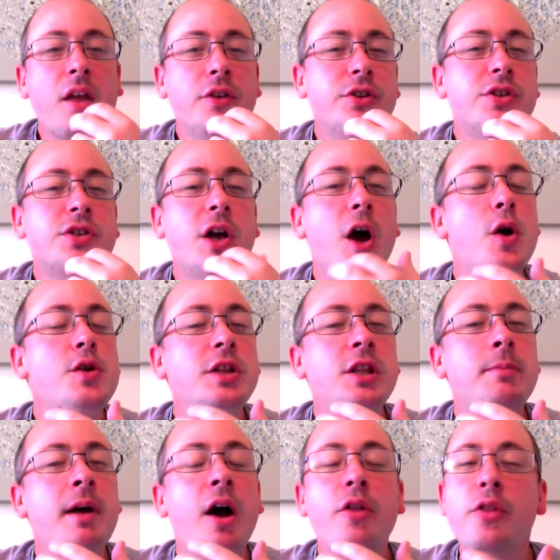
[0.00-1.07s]
Just coating the
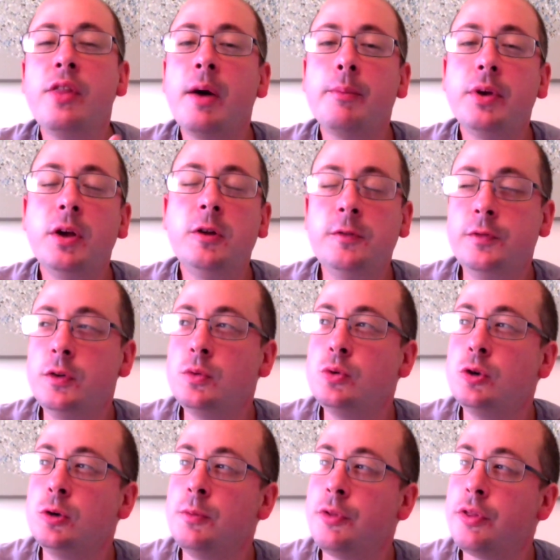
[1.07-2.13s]
mouth in that beautiful
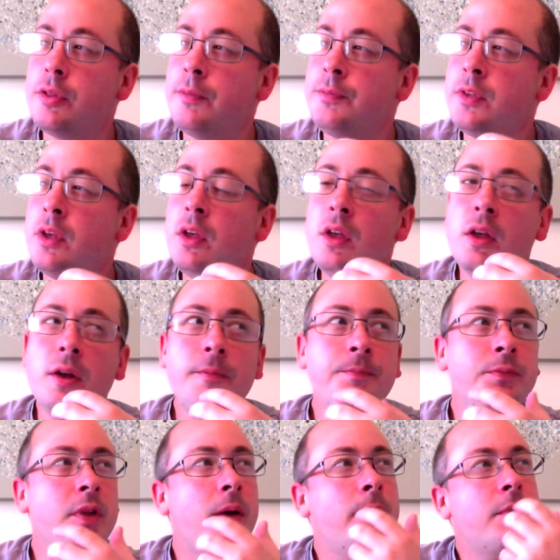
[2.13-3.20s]
warmth.
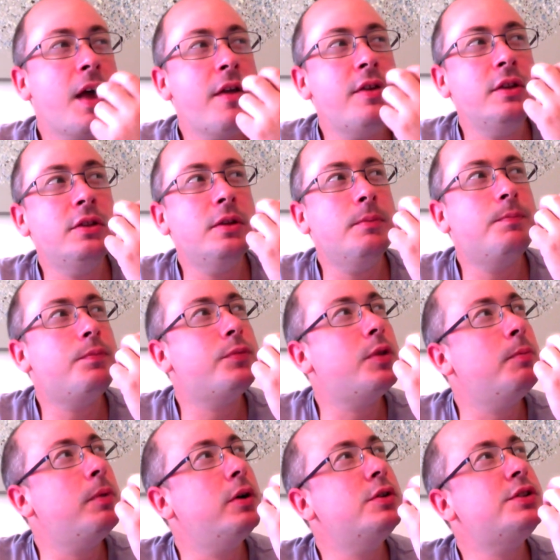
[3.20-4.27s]
I'm getting the
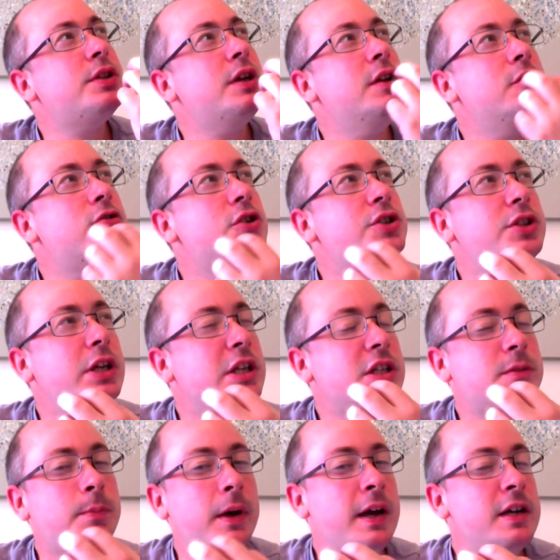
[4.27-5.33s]
most interesting
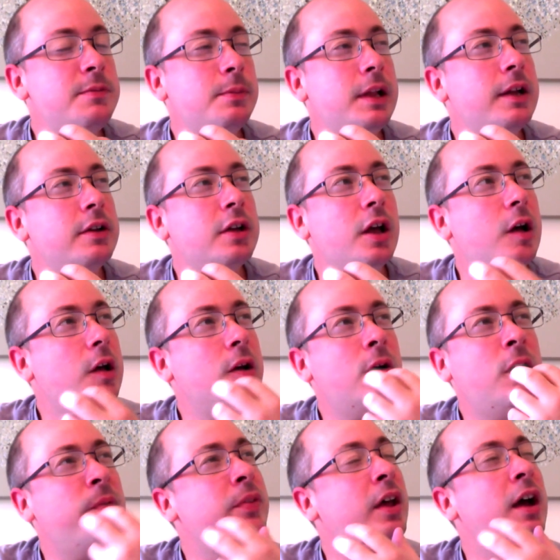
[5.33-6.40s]
spice blend going
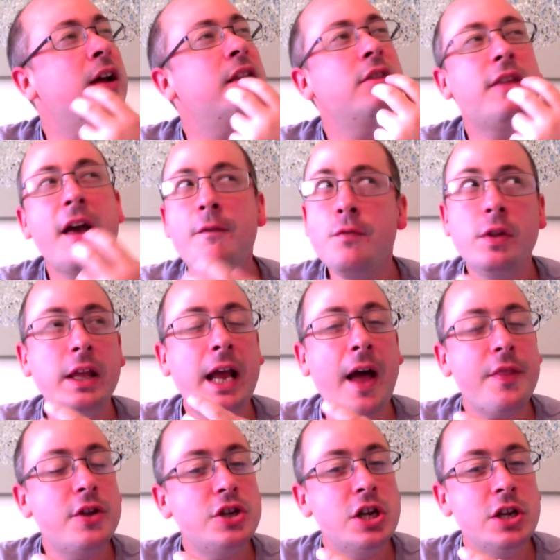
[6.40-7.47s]
on. I can definitely
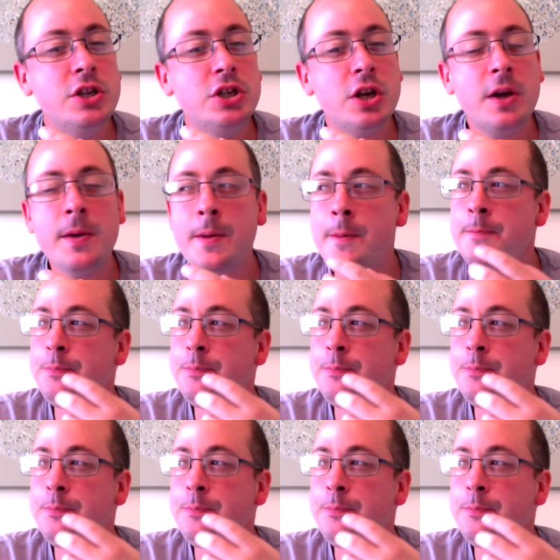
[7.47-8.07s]
get the ginger.